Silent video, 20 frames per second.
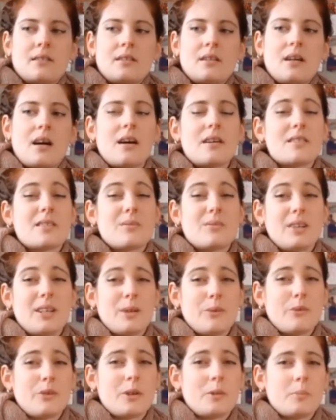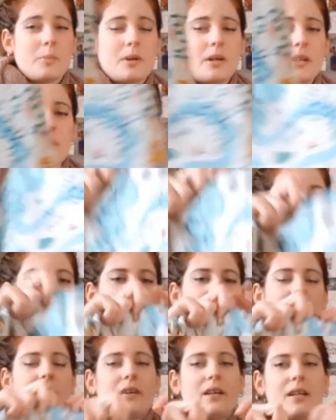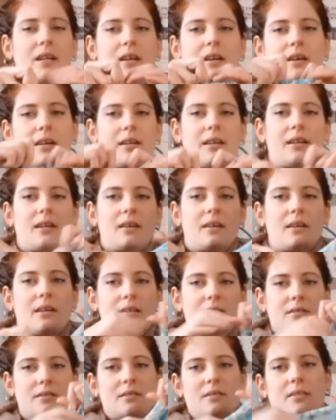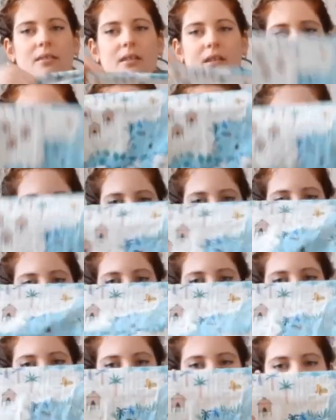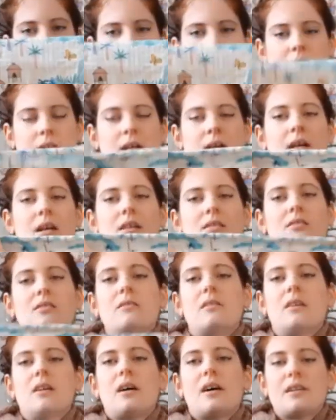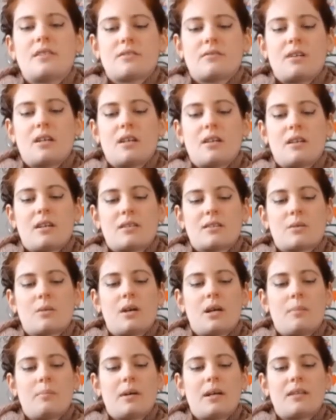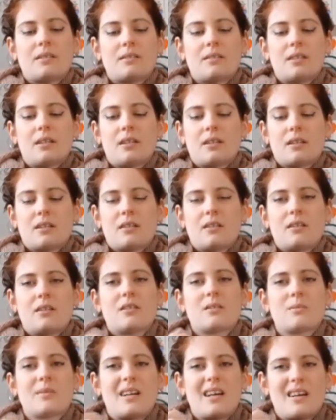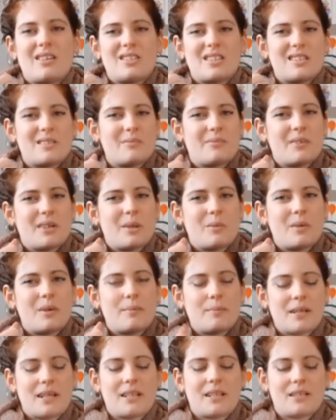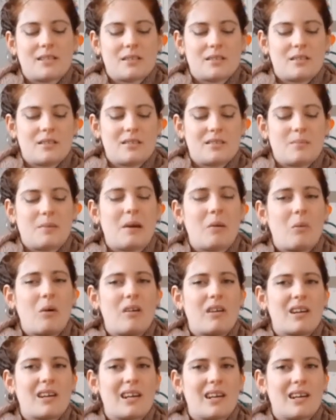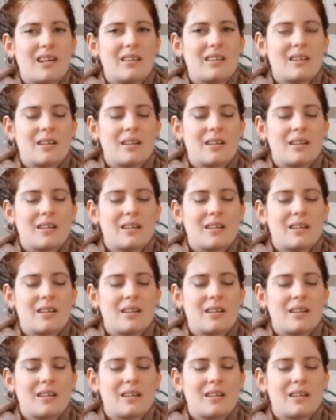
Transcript: it's a really fun print and I really like it as a project bag. It's not lined or anything, it's quite basic. This one actually isn't very well made, it's a bit wonky.